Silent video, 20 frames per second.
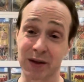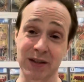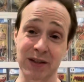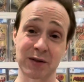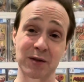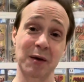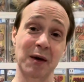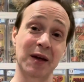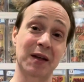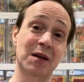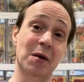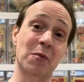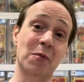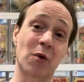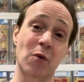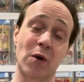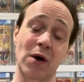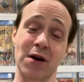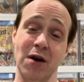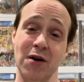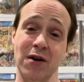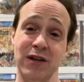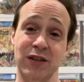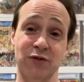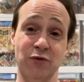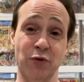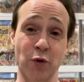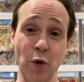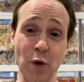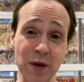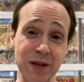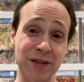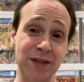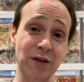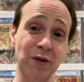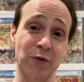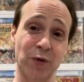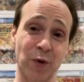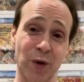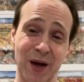This is my number one artist for the
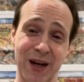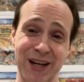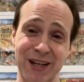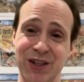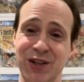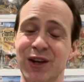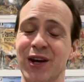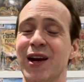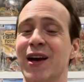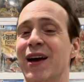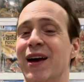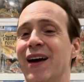Silver Age.